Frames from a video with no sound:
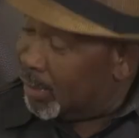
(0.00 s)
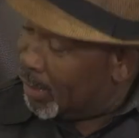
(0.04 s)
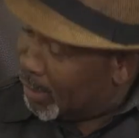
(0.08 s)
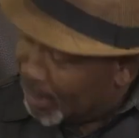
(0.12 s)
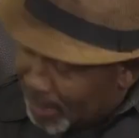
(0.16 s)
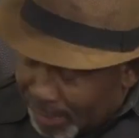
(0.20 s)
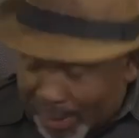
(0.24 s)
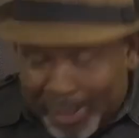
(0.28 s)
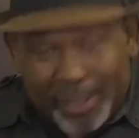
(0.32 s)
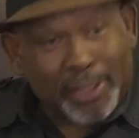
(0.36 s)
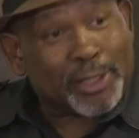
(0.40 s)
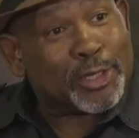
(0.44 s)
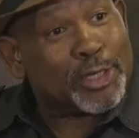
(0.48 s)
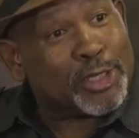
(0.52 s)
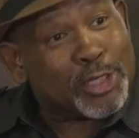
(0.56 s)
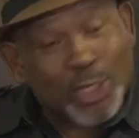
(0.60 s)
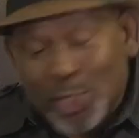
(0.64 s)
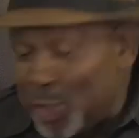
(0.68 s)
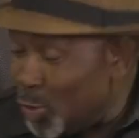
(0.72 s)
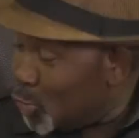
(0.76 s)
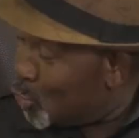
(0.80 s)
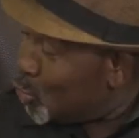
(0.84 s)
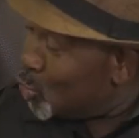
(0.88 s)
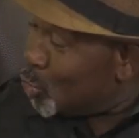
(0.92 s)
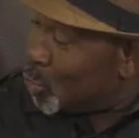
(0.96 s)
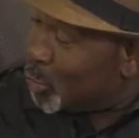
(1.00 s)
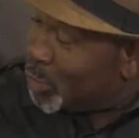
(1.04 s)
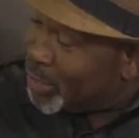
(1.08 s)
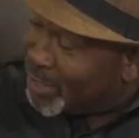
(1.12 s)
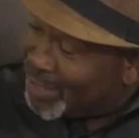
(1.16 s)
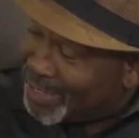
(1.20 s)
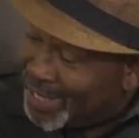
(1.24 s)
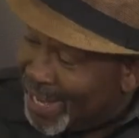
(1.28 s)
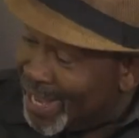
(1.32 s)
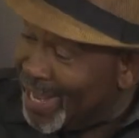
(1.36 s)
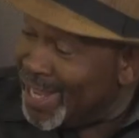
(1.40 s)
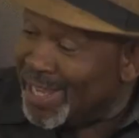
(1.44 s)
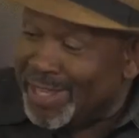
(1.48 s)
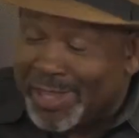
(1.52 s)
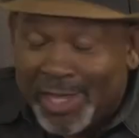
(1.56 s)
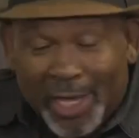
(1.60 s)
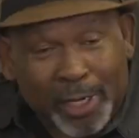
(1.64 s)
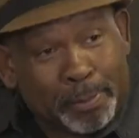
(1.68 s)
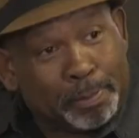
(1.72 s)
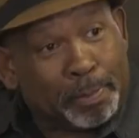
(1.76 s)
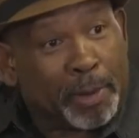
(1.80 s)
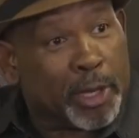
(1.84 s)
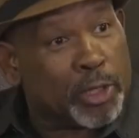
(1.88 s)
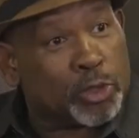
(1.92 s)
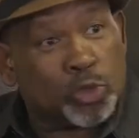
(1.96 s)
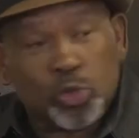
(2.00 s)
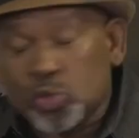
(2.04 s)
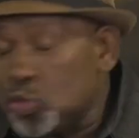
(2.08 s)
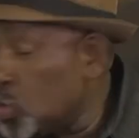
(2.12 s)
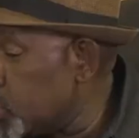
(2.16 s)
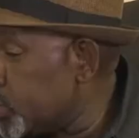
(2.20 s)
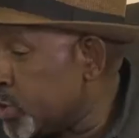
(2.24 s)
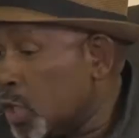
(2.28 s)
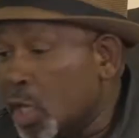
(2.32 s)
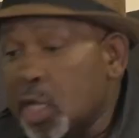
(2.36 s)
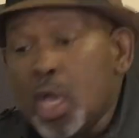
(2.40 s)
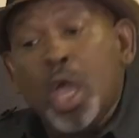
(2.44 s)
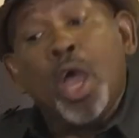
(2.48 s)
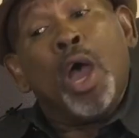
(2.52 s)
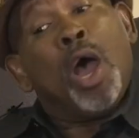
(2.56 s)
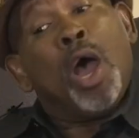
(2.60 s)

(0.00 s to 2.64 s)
Integrity is you stay that path. You're not saying,